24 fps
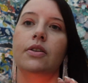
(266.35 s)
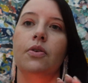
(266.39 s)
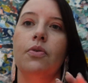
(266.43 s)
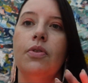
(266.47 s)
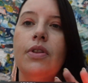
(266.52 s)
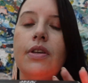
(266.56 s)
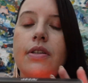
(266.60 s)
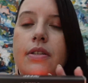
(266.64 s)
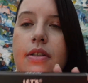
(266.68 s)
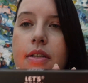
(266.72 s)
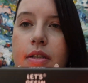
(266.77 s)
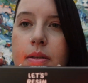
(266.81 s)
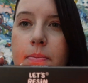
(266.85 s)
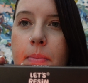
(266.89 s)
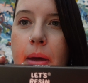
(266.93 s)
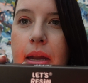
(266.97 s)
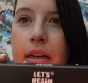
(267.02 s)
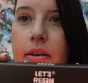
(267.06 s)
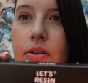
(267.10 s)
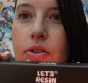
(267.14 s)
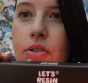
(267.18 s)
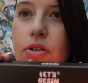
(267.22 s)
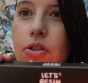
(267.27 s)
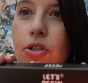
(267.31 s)
So this is
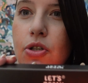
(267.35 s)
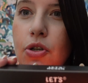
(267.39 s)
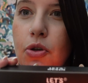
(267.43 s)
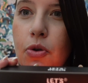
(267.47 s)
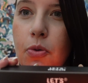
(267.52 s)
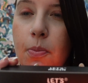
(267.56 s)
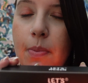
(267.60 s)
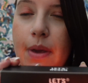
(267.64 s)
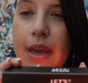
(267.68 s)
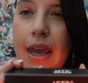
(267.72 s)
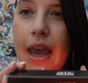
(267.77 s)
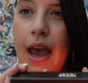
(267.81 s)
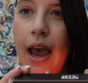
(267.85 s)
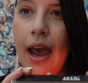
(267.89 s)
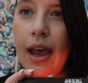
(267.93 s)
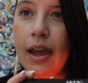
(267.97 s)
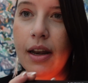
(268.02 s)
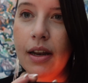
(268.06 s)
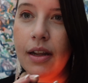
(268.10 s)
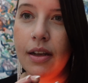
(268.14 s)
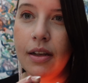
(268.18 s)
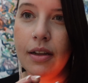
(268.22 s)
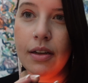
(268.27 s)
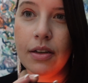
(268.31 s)
meant to be
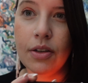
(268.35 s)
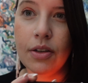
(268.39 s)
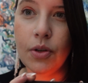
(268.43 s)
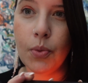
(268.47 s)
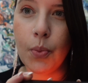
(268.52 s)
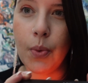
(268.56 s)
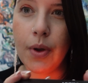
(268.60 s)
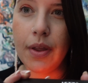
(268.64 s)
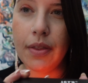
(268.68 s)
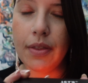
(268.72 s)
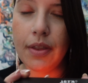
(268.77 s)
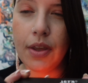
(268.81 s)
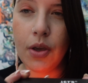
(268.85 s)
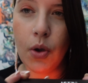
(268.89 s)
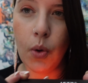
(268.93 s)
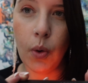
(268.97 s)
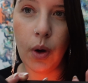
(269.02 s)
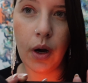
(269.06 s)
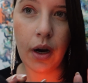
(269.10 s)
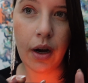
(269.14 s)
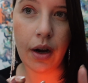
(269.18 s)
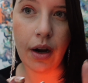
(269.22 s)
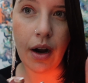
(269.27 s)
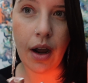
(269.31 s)
added with
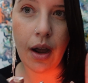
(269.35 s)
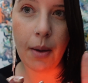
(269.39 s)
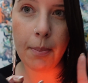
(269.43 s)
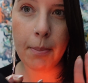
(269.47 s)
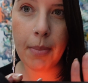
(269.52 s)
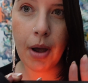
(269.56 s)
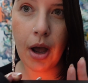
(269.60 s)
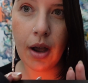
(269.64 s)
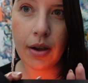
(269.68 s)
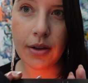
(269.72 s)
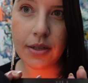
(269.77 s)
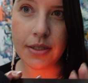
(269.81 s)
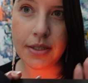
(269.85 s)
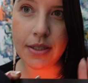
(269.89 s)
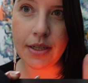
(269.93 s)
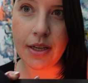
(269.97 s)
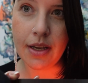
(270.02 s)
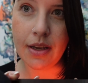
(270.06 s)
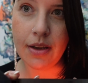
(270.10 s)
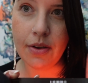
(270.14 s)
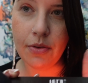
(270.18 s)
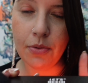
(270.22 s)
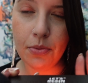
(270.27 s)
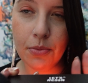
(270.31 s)
your
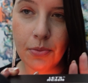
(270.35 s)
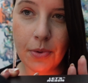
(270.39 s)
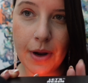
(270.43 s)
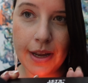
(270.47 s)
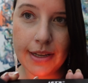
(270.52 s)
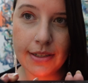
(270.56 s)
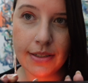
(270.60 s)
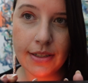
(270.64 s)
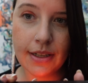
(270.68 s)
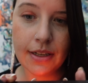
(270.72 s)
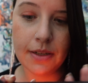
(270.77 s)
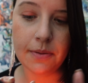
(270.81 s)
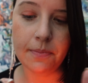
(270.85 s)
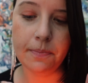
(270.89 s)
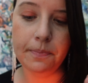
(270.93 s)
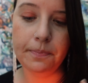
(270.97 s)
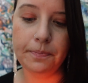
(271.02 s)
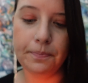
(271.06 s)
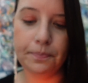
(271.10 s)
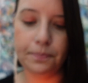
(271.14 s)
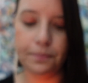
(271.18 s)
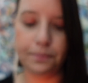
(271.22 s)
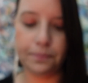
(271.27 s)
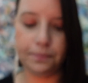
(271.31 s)
epoxy resin.
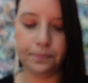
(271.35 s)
